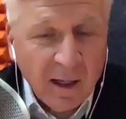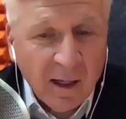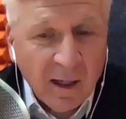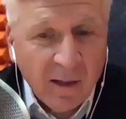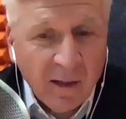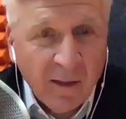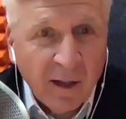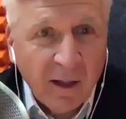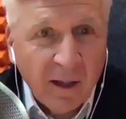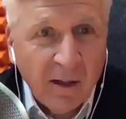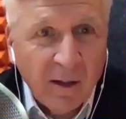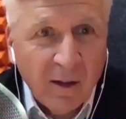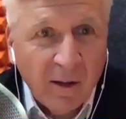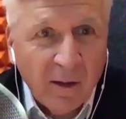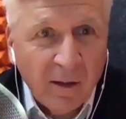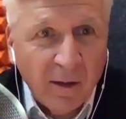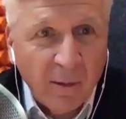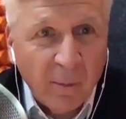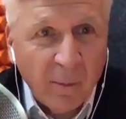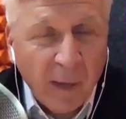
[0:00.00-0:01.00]
then
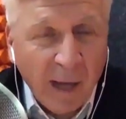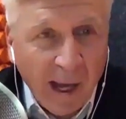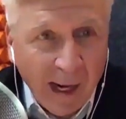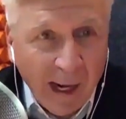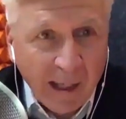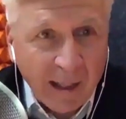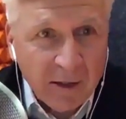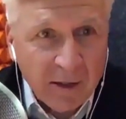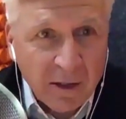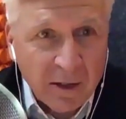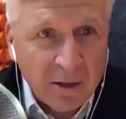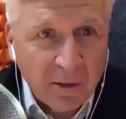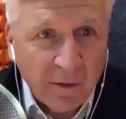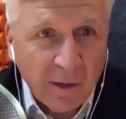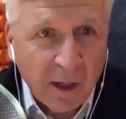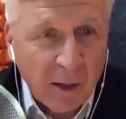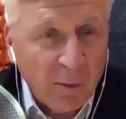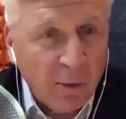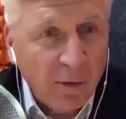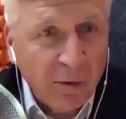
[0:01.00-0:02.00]
the packages
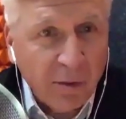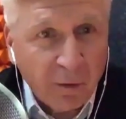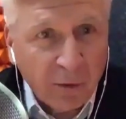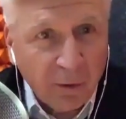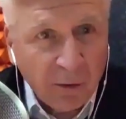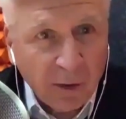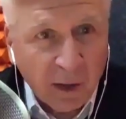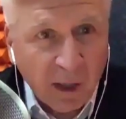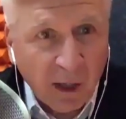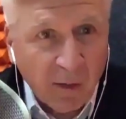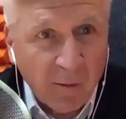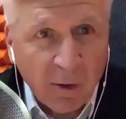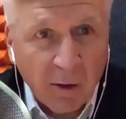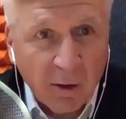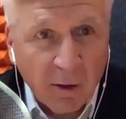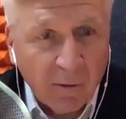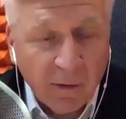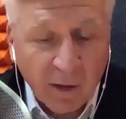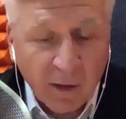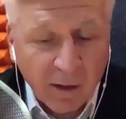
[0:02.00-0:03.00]
available through the government
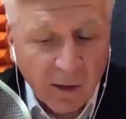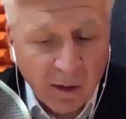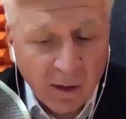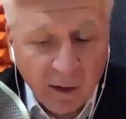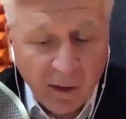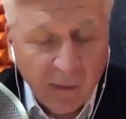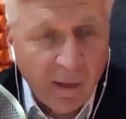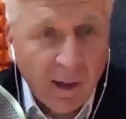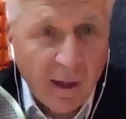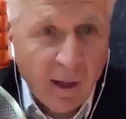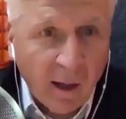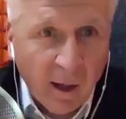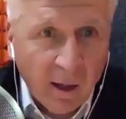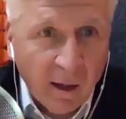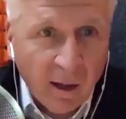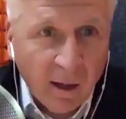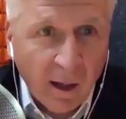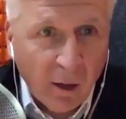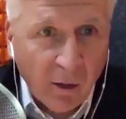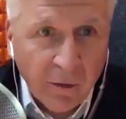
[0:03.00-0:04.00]
are very
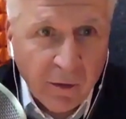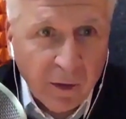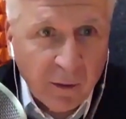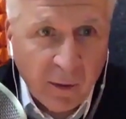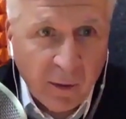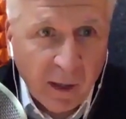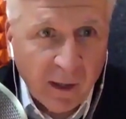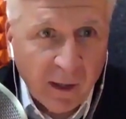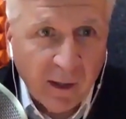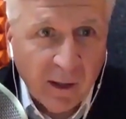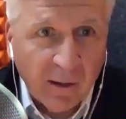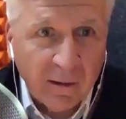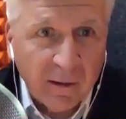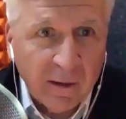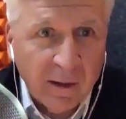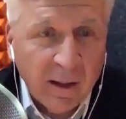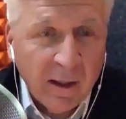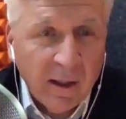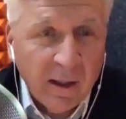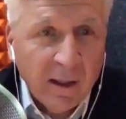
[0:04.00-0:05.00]
healthy right now.
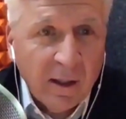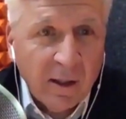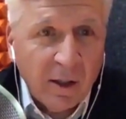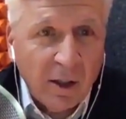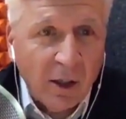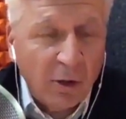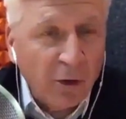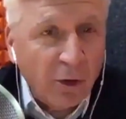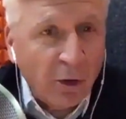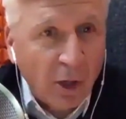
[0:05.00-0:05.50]
Your